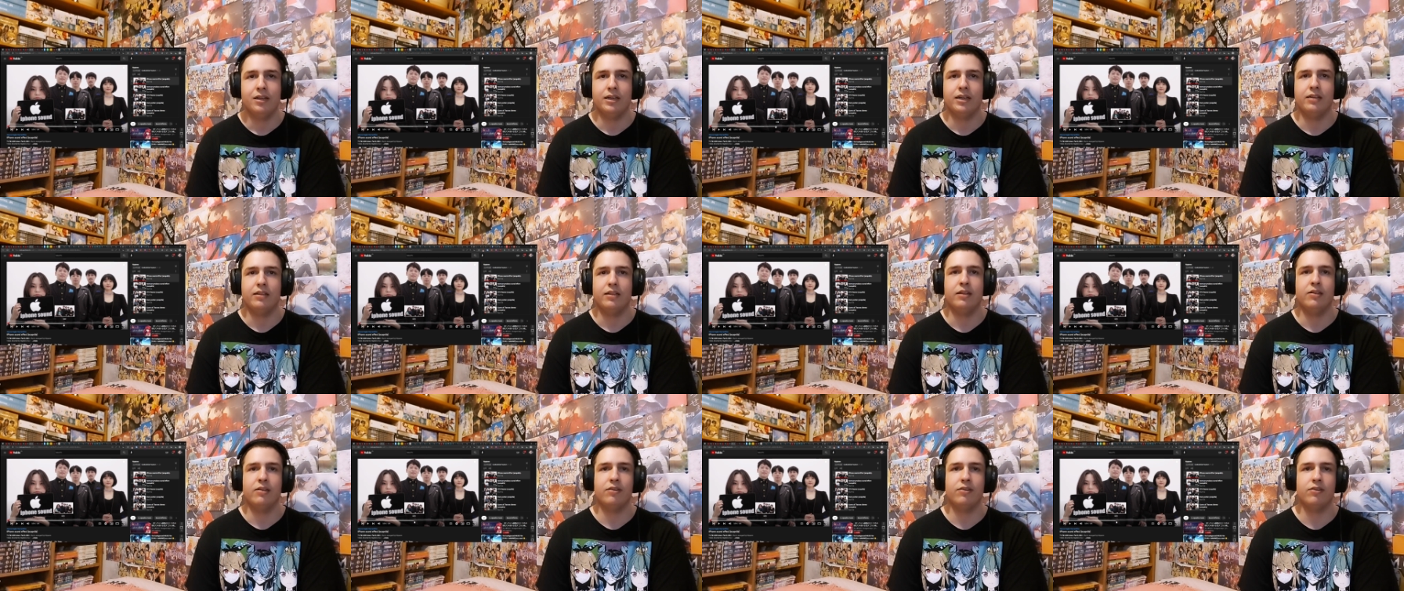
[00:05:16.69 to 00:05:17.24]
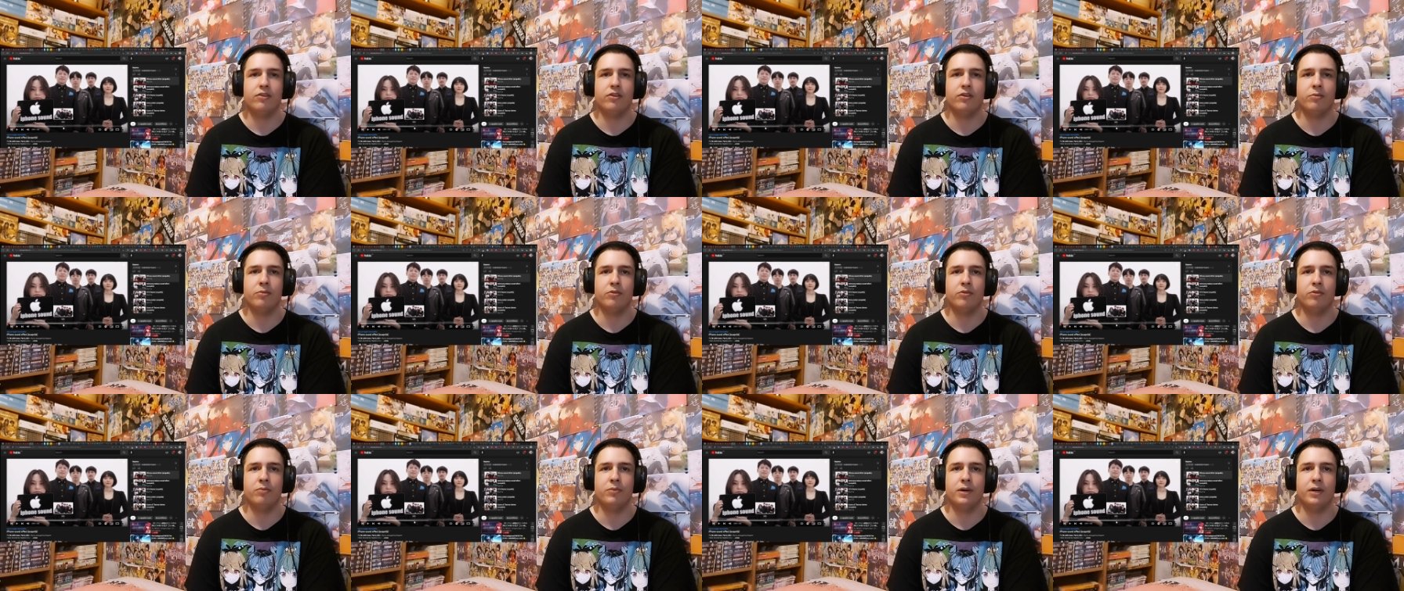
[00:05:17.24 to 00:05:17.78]
And then some
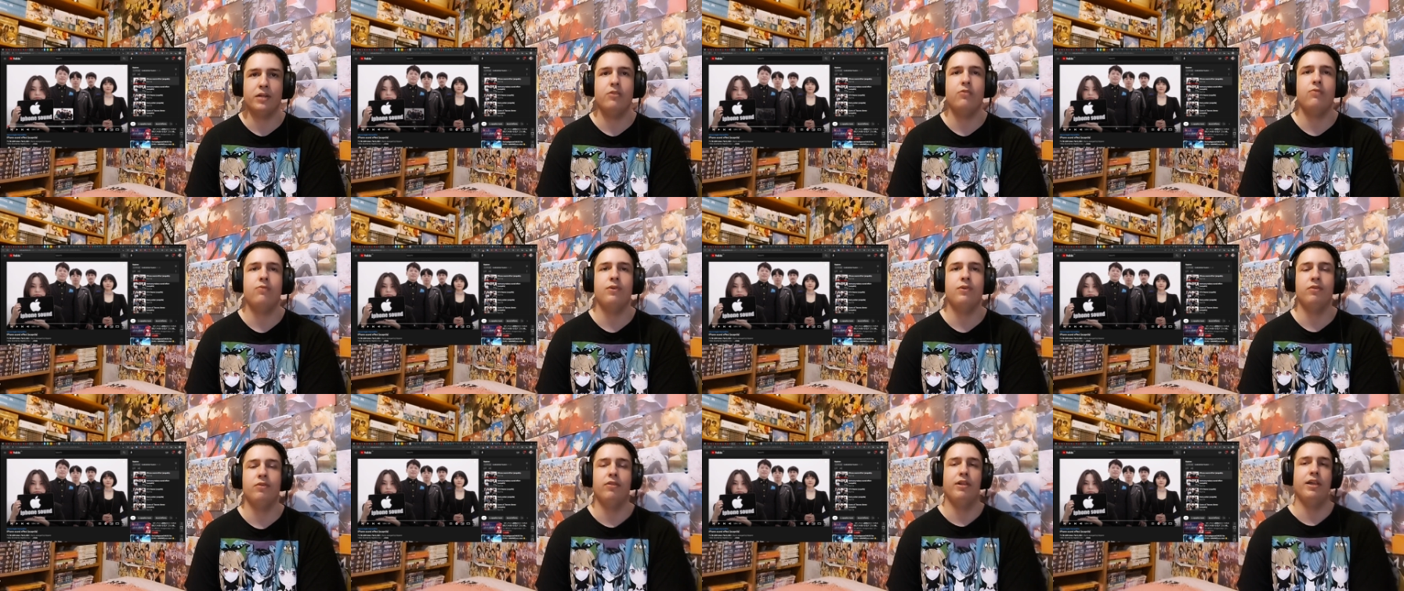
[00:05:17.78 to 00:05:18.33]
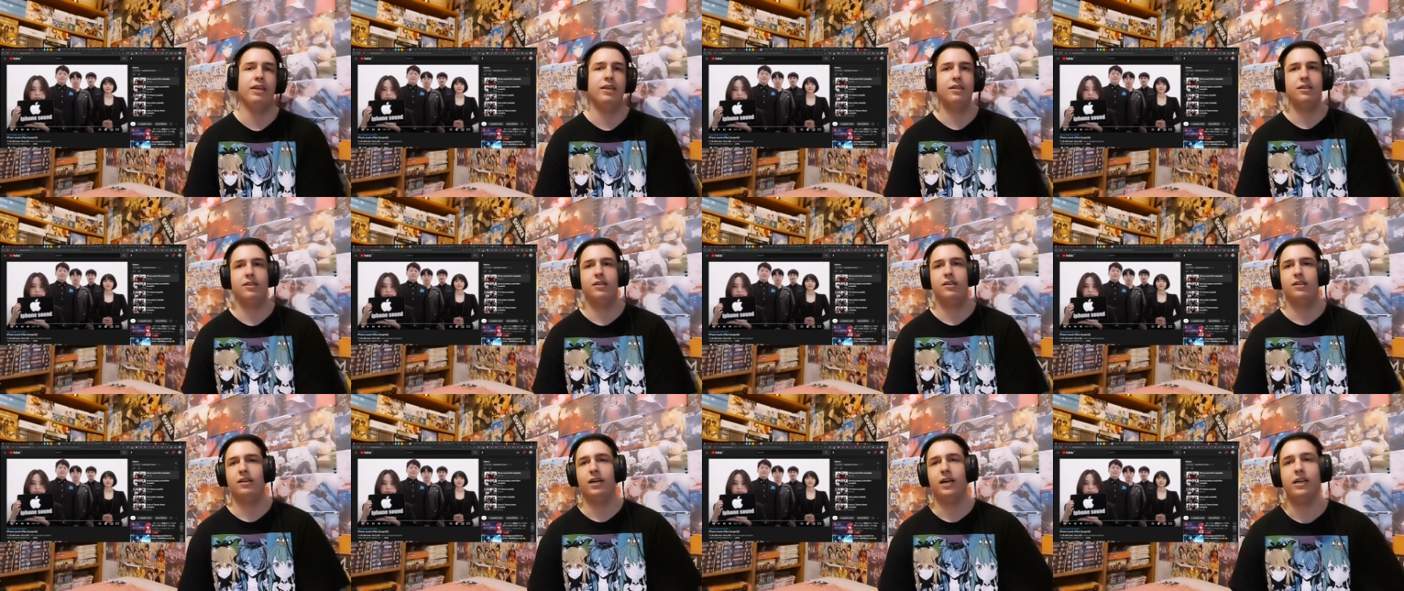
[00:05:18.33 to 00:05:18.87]
of the parts feels like,
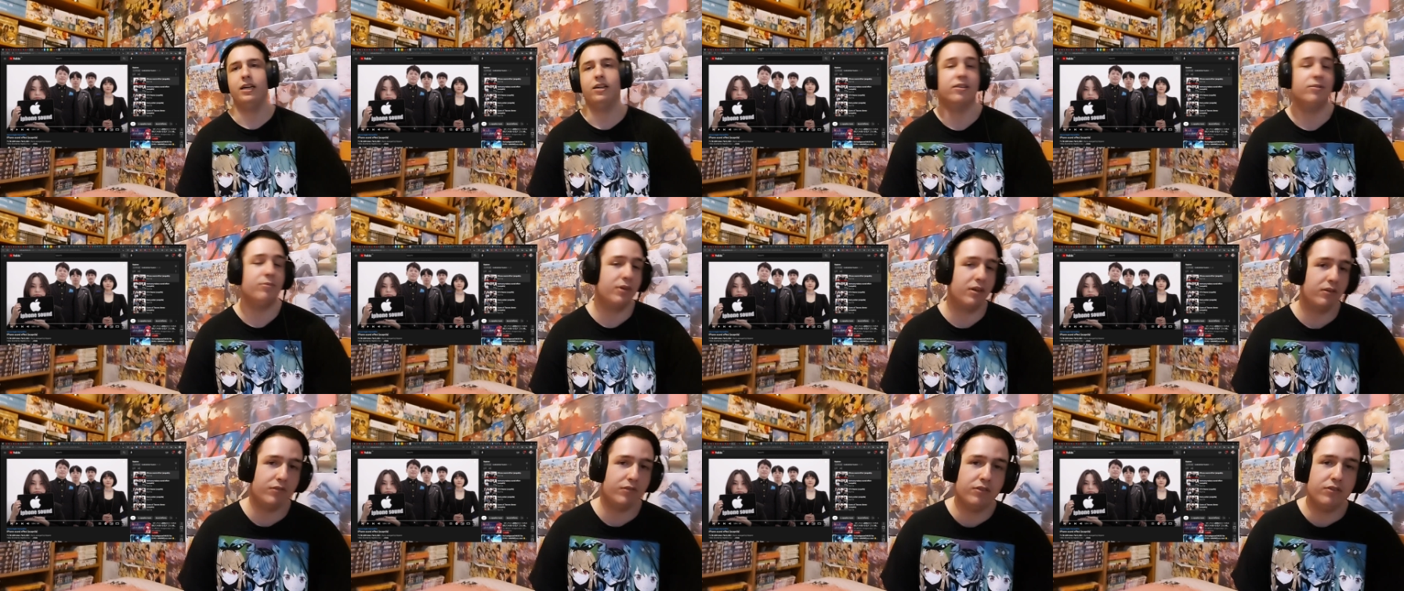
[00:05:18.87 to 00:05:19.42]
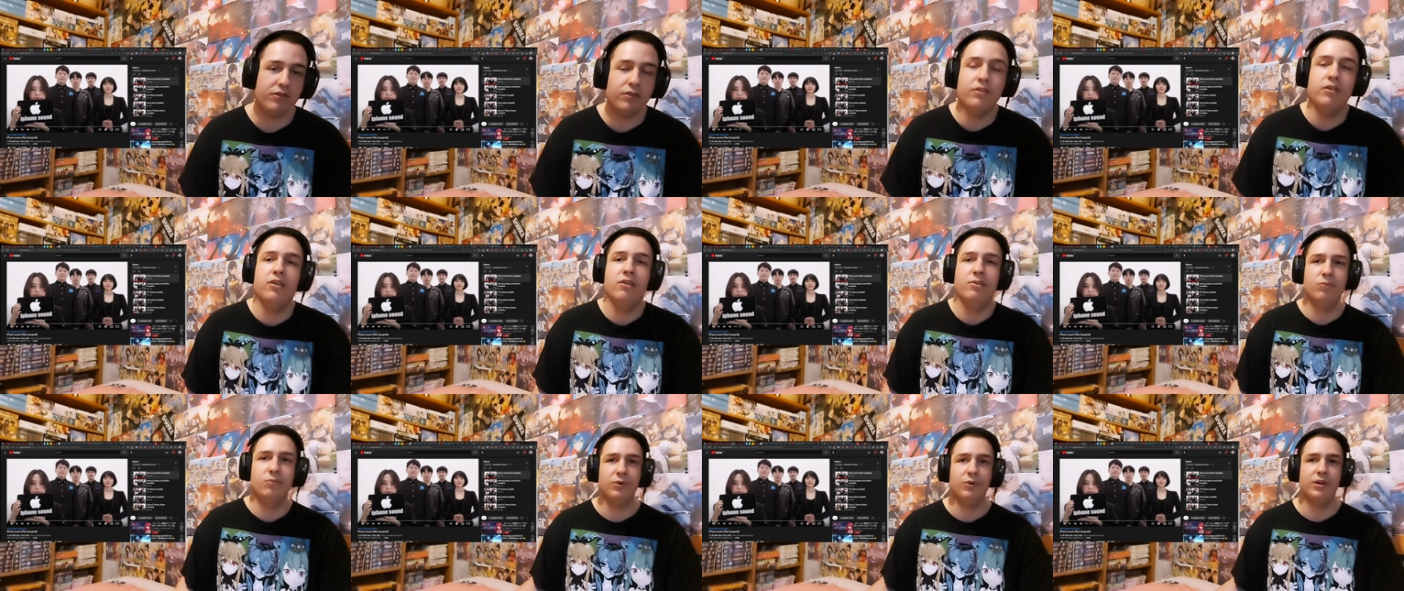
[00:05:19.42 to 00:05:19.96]
I can't believe this is
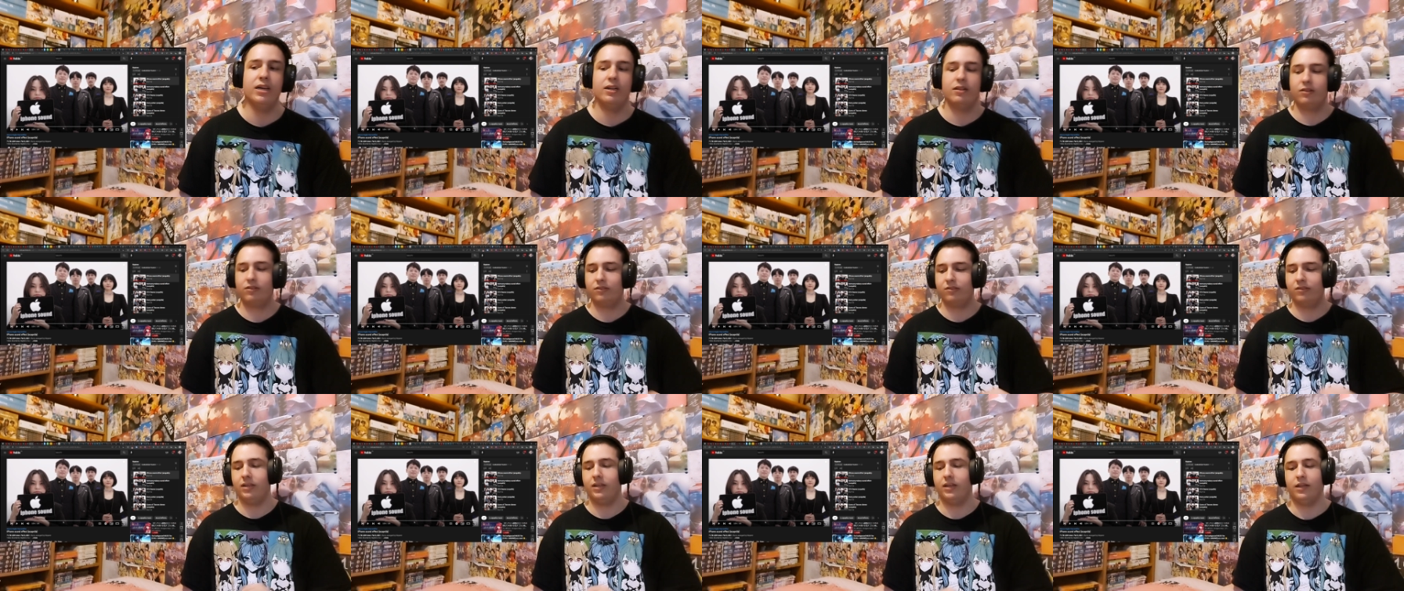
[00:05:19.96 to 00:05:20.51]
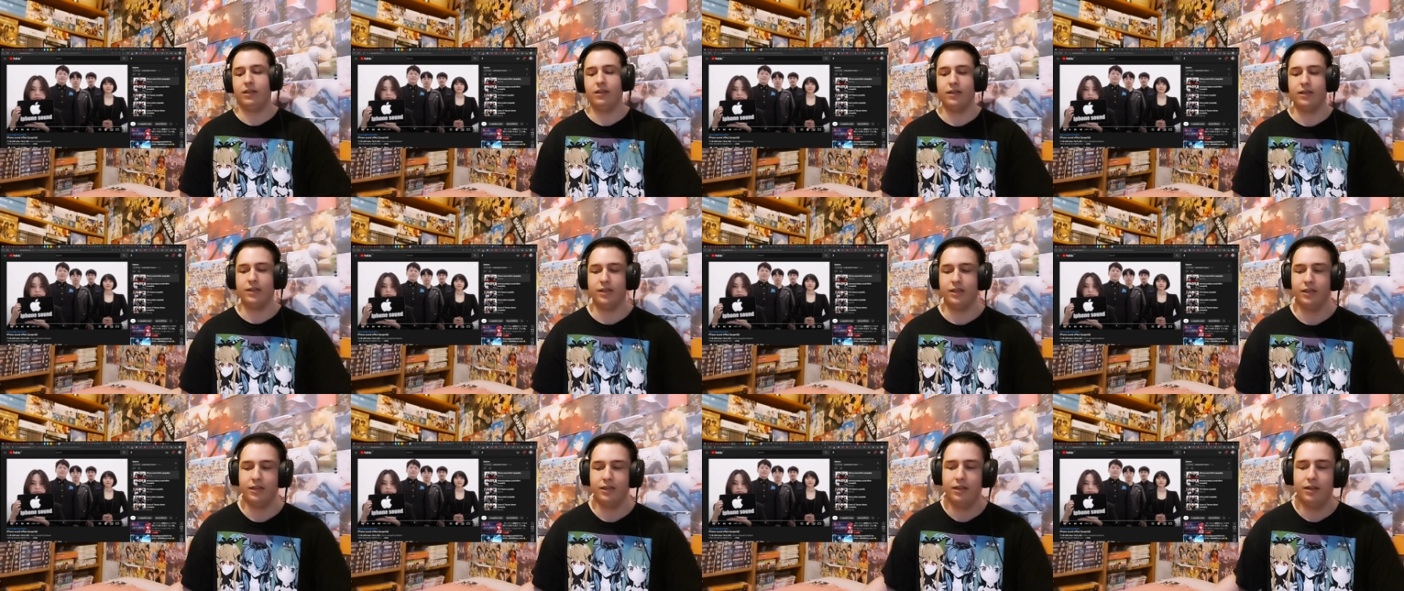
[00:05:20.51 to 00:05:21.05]
done without
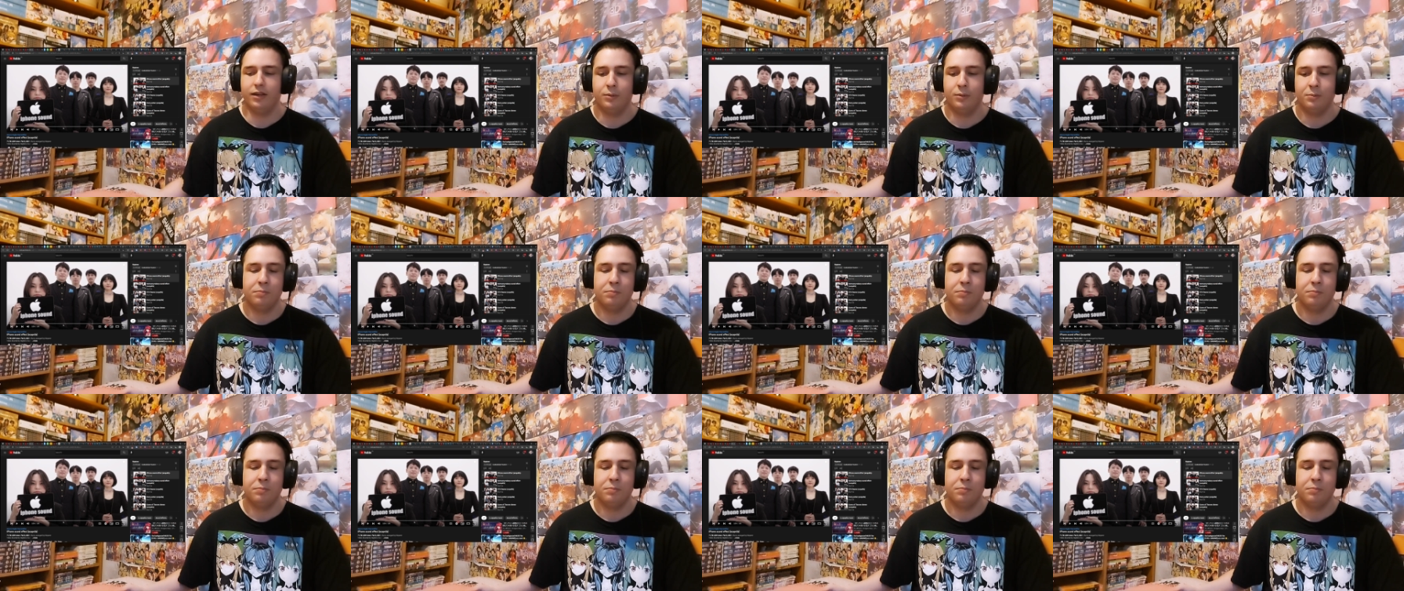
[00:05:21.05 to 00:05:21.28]
any,